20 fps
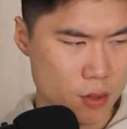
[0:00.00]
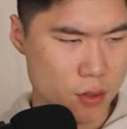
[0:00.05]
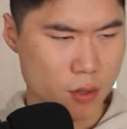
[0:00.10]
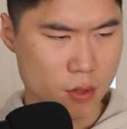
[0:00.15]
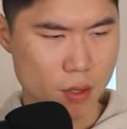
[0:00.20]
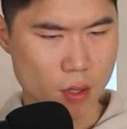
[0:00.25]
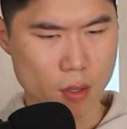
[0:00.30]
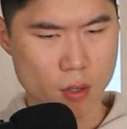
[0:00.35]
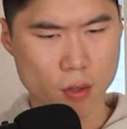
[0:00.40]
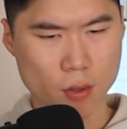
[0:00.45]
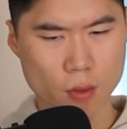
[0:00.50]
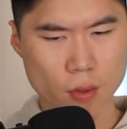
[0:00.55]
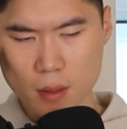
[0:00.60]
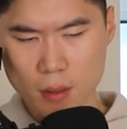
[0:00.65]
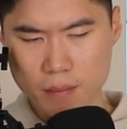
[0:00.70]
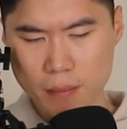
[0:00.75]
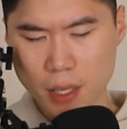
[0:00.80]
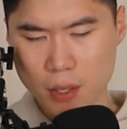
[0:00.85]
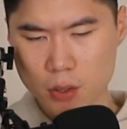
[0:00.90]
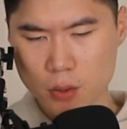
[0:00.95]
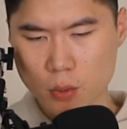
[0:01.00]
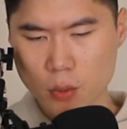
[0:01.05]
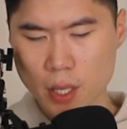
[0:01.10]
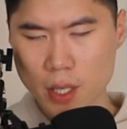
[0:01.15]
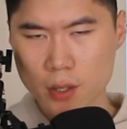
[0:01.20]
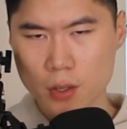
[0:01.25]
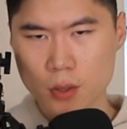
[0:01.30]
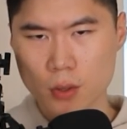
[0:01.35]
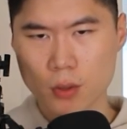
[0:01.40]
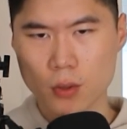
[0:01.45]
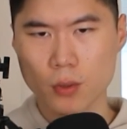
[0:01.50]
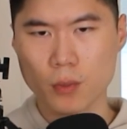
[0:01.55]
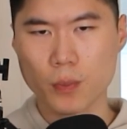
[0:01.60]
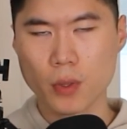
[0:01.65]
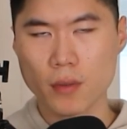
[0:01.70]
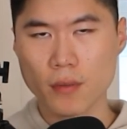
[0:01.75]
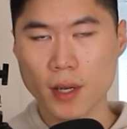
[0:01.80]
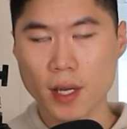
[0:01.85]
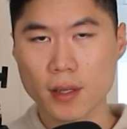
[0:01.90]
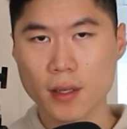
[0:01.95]
So a better way to
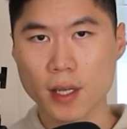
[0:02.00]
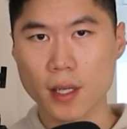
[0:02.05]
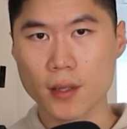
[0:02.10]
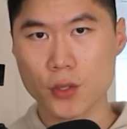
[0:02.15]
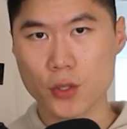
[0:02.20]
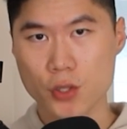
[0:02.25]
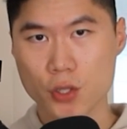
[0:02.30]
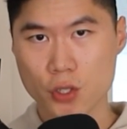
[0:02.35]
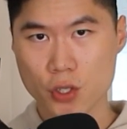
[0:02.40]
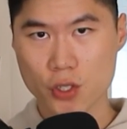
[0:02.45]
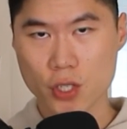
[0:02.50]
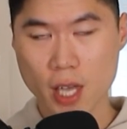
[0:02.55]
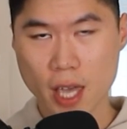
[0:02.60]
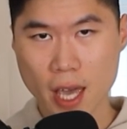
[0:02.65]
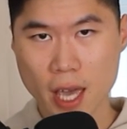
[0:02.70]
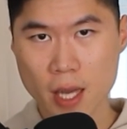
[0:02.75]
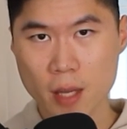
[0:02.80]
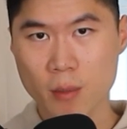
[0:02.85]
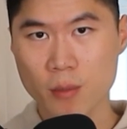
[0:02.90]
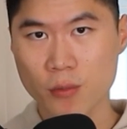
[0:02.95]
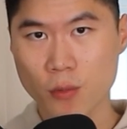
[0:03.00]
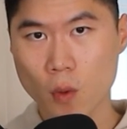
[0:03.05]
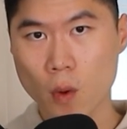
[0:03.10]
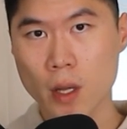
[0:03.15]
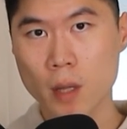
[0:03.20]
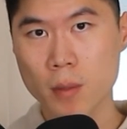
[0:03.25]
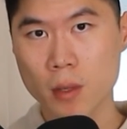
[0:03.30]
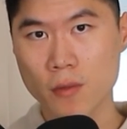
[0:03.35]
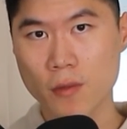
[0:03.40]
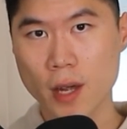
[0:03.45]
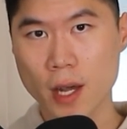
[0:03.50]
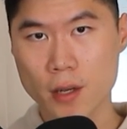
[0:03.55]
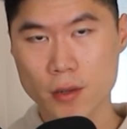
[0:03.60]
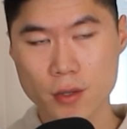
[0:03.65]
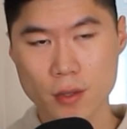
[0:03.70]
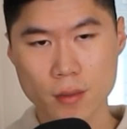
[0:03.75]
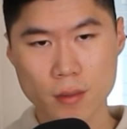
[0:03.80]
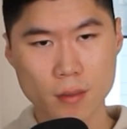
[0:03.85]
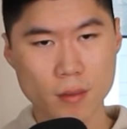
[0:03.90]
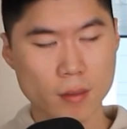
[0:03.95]
prevent that is to just aim for
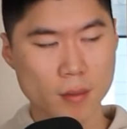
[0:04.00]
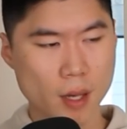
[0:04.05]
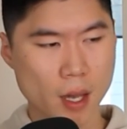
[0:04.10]
imperfection.